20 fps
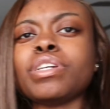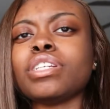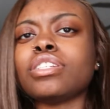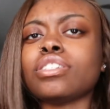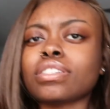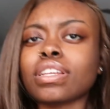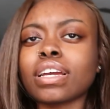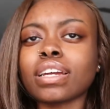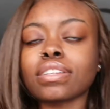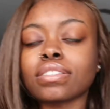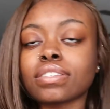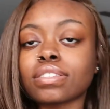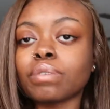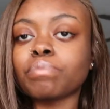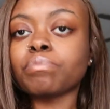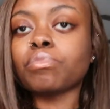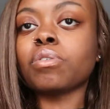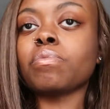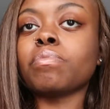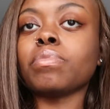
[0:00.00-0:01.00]
be just like a
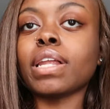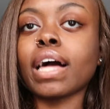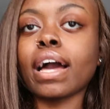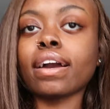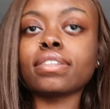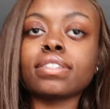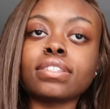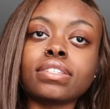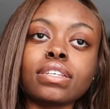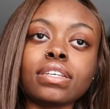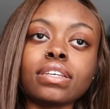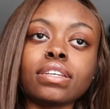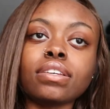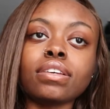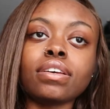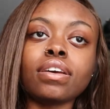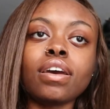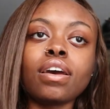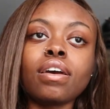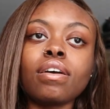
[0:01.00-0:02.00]
simple black
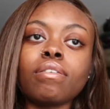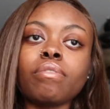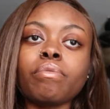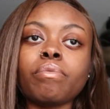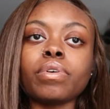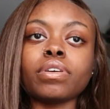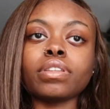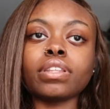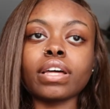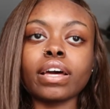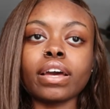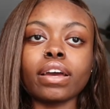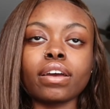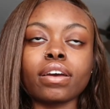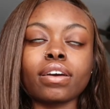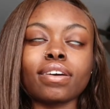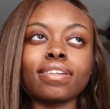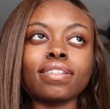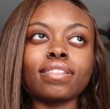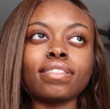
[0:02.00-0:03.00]
tee with
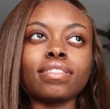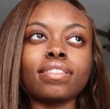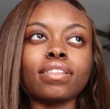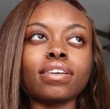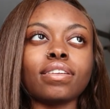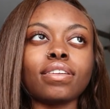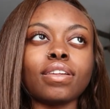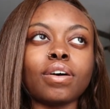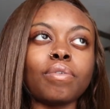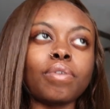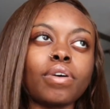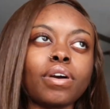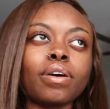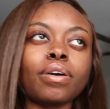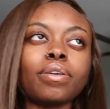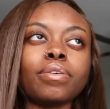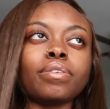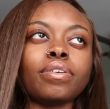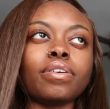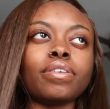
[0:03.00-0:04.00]
like the
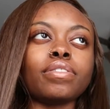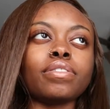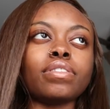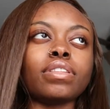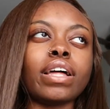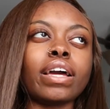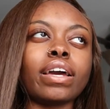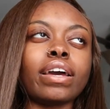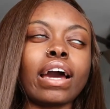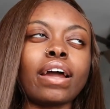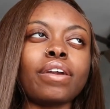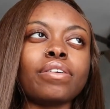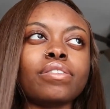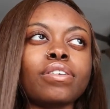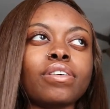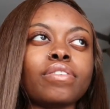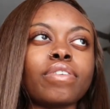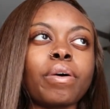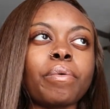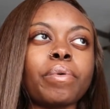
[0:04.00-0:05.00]
logo on like i don't
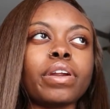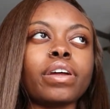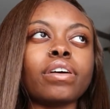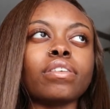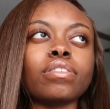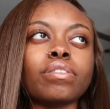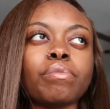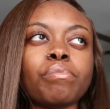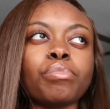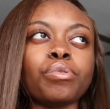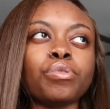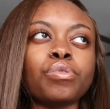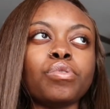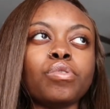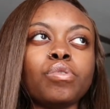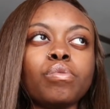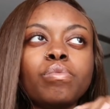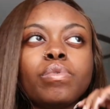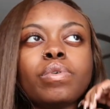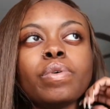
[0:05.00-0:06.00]
know if i want it on the
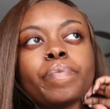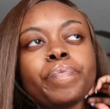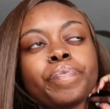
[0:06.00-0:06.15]
blue